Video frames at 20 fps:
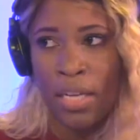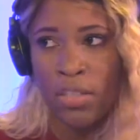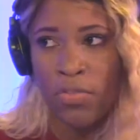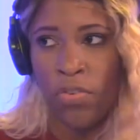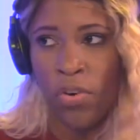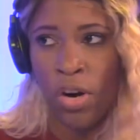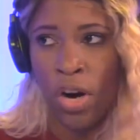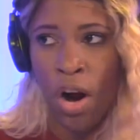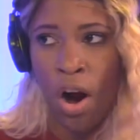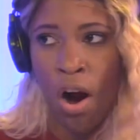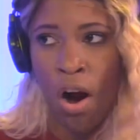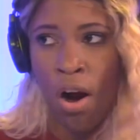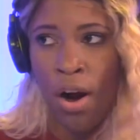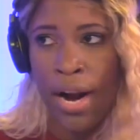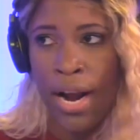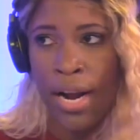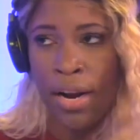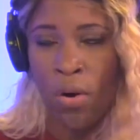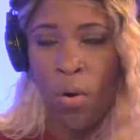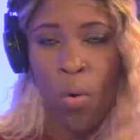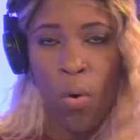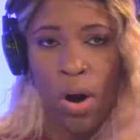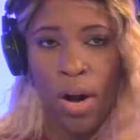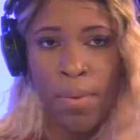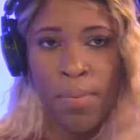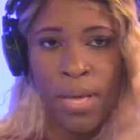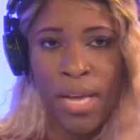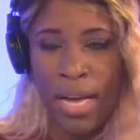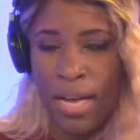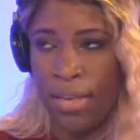100%. For Gar and
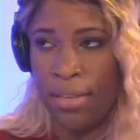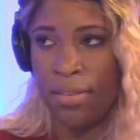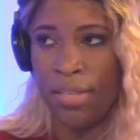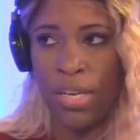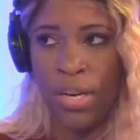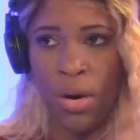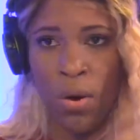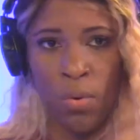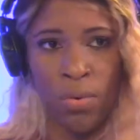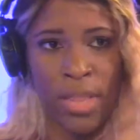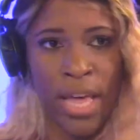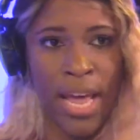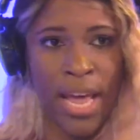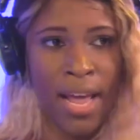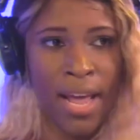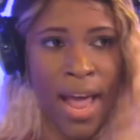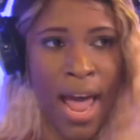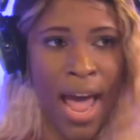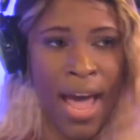Corey, because you know they